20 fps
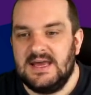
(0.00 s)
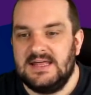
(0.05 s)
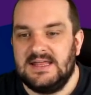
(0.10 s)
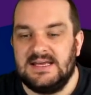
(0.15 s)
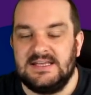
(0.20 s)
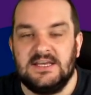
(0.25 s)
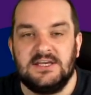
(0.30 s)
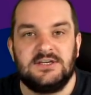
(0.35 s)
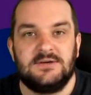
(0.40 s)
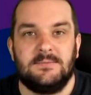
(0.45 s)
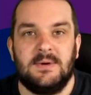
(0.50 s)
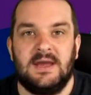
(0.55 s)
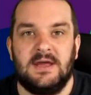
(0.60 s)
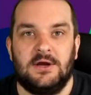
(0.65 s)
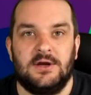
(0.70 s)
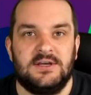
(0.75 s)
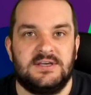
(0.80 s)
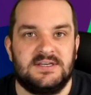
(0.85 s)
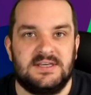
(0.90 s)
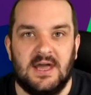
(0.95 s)
That doesn't mean
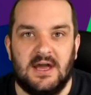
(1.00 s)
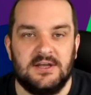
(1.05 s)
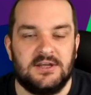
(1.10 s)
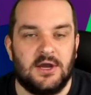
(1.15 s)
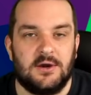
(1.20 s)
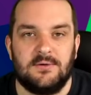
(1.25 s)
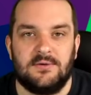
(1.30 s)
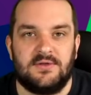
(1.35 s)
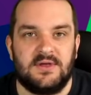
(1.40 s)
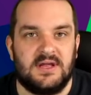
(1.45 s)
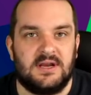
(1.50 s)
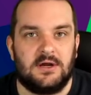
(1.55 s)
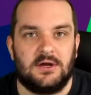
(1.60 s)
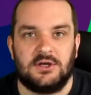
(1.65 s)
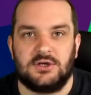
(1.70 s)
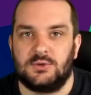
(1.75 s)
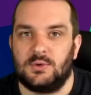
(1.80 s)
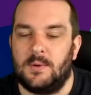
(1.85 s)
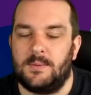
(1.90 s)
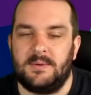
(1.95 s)
I don't think like
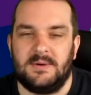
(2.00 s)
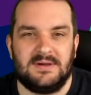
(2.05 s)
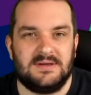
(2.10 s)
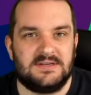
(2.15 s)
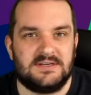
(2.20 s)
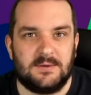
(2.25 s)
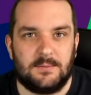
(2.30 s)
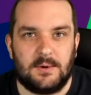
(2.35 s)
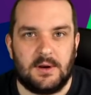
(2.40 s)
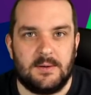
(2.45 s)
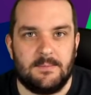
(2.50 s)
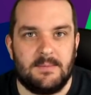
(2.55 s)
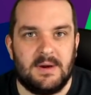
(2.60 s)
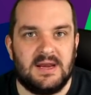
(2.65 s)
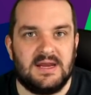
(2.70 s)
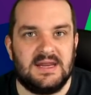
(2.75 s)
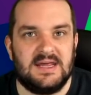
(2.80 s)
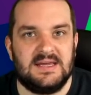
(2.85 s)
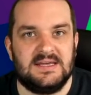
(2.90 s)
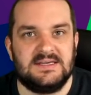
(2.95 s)
swapping into someone like
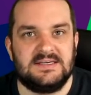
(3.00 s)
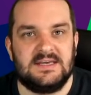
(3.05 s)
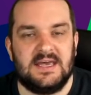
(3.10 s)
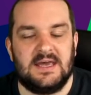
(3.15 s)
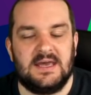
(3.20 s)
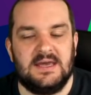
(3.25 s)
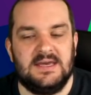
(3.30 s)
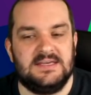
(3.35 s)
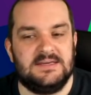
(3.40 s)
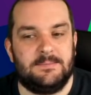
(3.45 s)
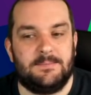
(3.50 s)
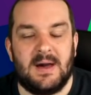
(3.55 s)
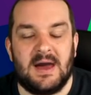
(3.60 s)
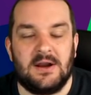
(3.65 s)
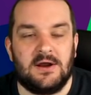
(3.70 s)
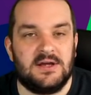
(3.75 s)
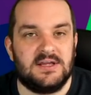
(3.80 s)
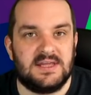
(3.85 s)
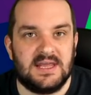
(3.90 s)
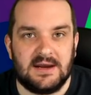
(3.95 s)
Mendy is a bad
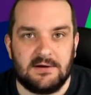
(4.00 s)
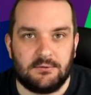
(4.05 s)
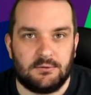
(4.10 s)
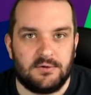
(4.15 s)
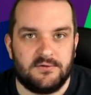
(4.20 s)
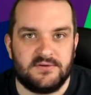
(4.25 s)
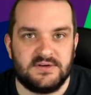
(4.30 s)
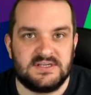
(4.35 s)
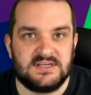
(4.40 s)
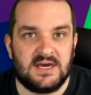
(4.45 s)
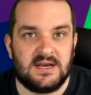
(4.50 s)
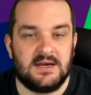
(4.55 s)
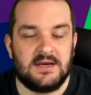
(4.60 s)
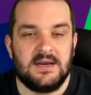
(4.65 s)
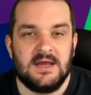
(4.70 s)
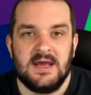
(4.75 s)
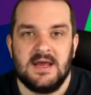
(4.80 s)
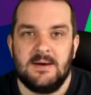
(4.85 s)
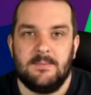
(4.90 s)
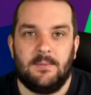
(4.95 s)
idea all of a sudden.
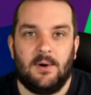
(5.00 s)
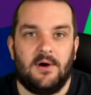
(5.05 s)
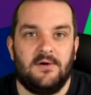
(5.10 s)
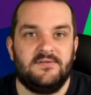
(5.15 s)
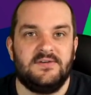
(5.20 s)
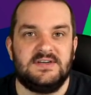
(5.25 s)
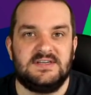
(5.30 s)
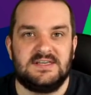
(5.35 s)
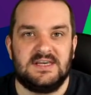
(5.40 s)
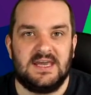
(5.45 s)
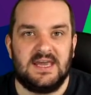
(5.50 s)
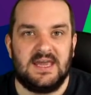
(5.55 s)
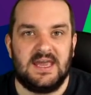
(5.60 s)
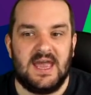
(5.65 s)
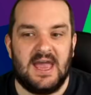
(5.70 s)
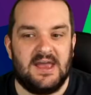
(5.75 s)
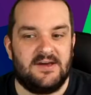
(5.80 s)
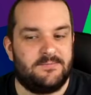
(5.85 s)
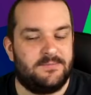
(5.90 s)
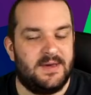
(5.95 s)
But obviously,
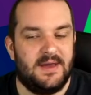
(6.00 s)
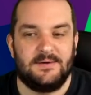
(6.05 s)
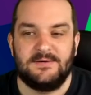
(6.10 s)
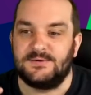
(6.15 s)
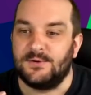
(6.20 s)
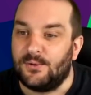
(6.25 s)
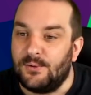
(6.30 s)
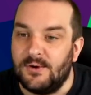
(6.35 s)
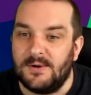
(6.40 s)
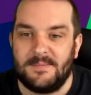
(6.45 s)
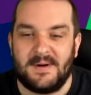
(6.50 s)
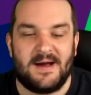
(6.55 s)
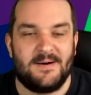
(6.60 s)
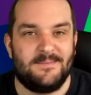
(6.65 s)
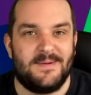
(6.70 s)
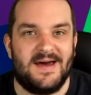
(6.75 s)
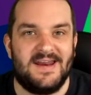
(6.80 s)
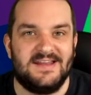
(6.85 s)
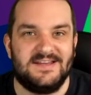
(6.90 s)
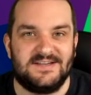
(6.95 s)
FPL is all about
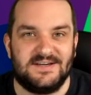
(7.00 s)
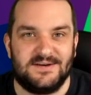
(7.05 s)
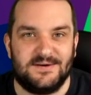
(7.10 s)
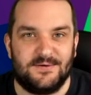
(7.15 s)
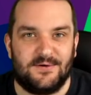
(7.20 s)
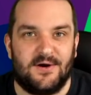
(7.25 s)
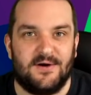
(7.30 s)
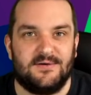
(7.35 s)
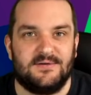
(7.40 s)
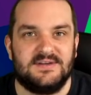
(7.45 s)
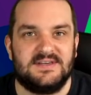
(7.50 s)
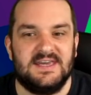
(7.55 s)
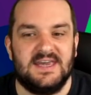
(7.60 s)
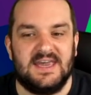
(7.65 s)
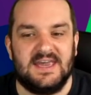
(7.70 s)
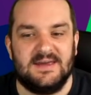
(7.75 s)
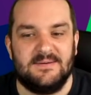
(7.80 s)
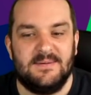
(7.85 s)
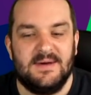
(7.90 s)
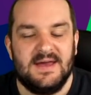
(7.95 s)
managing your own
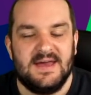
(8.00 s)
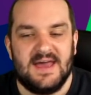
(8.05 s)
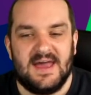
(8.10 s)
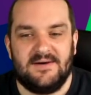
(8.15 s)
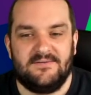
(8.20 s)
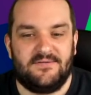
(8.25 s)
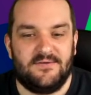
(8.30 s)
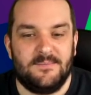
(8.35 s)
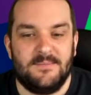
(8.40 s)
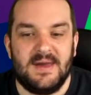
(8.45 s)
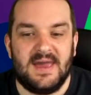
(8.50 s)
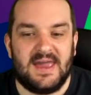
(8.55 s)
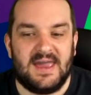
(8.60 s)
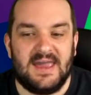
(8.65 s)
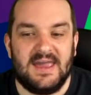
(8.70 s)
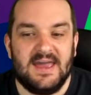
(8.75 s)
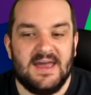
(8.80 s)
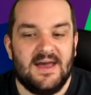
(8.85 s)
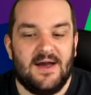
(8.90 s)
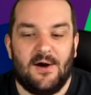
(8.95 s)
team. And for
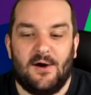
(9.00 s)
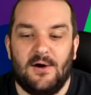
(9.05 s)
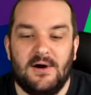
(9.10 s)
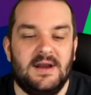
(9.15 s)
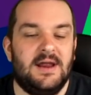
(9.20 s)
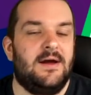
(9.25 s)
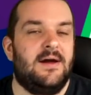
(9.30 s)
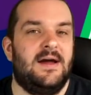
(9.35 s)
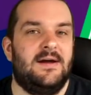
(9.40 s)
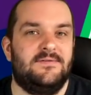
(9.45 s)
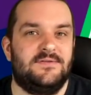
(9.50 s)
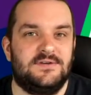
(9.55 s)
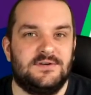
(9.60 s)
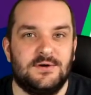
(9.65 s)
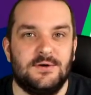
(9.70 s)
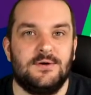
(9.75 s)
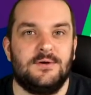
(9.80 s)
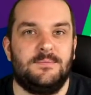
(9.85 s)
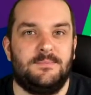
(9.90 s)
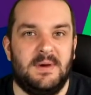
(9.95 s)
me, I now have
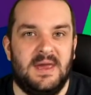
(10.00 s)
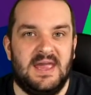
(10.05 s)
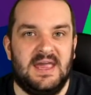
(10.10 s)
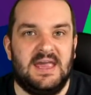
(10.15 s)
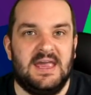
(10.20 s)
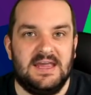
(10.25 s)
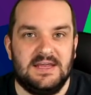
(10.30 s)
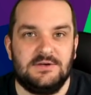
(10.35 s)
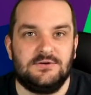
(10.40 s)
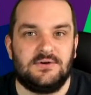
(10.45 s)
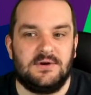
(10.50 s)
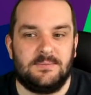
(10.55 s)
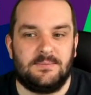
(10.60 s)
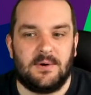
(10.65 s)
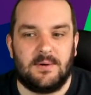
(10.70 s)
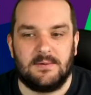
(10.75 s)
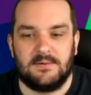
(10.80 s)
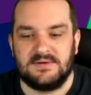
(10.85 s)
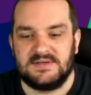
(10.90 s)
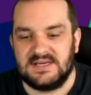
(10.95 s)
two big injury
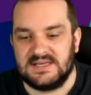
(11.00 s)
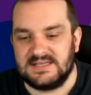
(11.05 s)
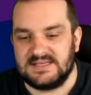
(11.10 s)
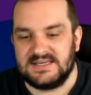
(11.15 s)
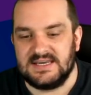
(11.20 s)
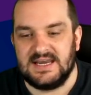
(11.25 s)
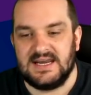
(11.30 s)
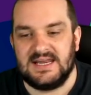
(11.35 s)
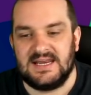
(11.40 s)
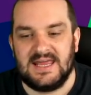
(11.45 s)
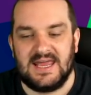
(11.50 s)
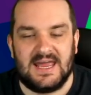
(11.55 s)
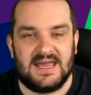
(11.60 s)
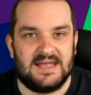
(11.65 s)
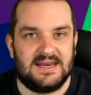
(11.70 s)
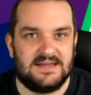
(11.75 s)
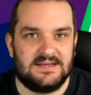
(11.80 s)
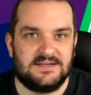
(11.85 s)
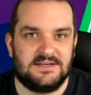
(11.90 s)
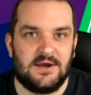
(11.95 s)
problems in Tierney
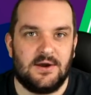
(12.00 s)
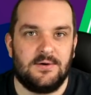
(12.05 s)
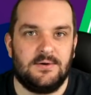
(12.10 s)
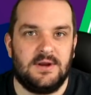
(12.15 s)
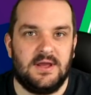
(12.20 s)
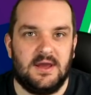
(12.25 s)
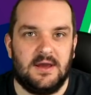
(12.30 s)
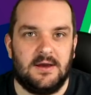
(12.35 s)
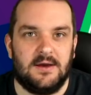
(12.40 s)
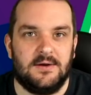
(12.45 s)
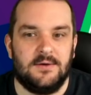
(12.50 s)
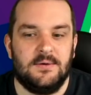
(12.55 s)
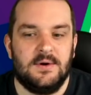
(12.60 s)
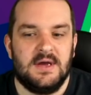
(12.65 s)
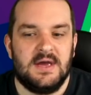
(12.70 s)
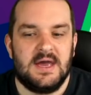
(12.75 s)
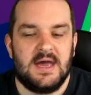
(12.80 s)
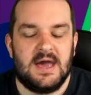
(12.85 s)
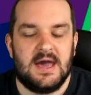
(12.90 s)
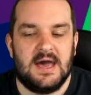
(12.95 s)
and Antonio.
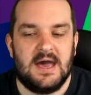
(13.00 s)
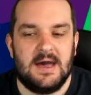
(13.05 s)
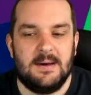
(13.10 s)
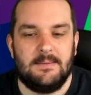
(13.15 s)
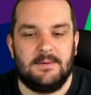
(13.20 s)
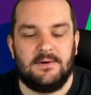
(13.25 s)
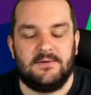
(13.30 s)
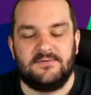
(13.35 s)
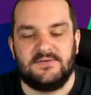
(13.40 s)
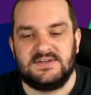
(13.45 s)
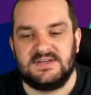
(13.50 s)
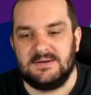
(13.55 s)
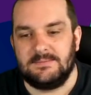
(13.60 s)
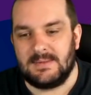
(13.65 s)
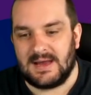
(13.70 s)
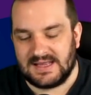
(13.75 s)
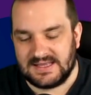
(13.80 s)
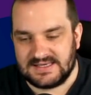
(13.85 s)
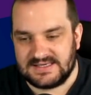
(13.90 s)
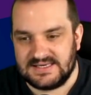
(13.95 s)
And obviously,
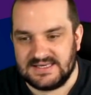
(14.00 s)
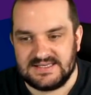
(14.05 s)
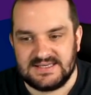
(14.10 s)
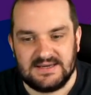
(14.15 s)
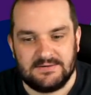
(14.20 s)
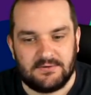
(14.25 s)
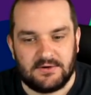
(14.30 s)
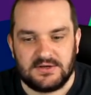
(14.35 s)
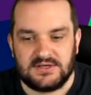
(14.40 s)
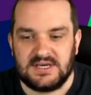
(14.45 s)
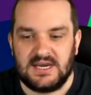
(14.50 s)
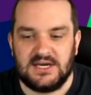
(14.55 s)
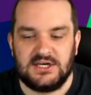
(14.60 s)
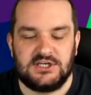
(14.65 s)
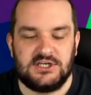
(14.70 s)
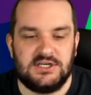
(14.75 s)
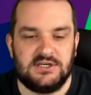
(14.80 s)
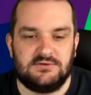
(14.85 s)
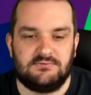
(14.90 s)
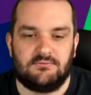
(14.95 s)
Man City
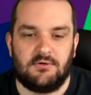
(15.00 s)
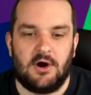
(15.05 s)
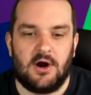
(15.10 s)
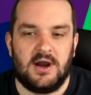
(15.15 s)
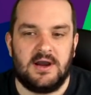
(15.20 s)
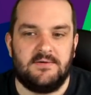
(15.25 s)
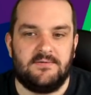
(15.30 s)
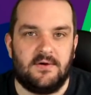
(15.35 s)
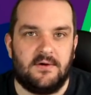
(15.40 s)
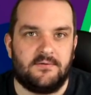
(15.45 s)
rotation is rife.